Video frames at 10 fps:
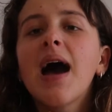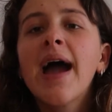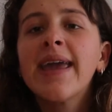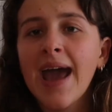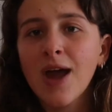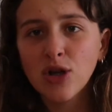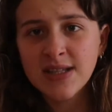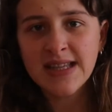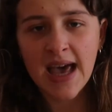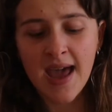I cannot
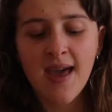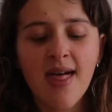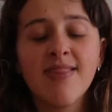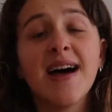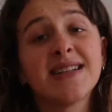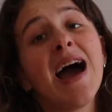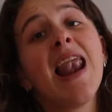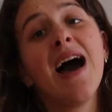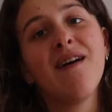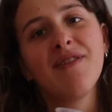say that
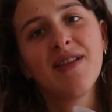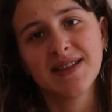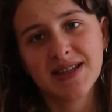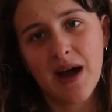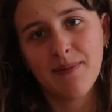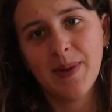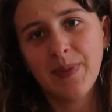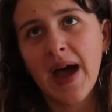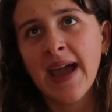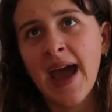I love this cup.
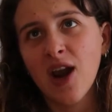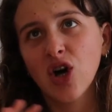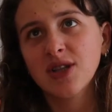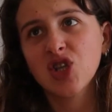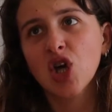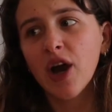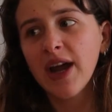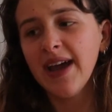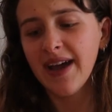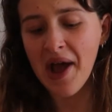I cannot,
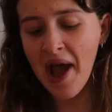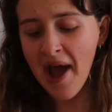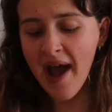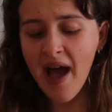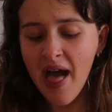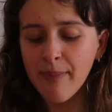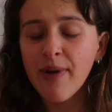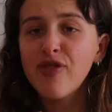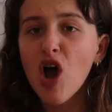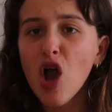sorry.
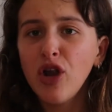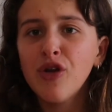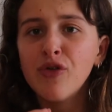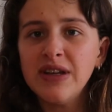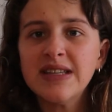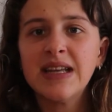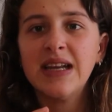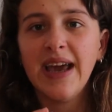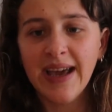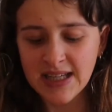But the only
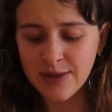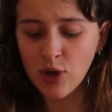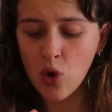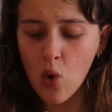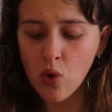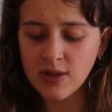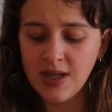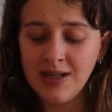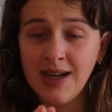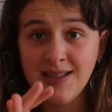reason is because
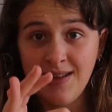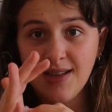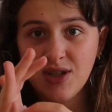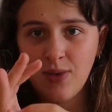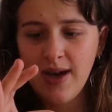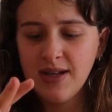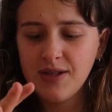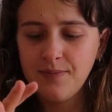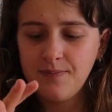it does this, wait.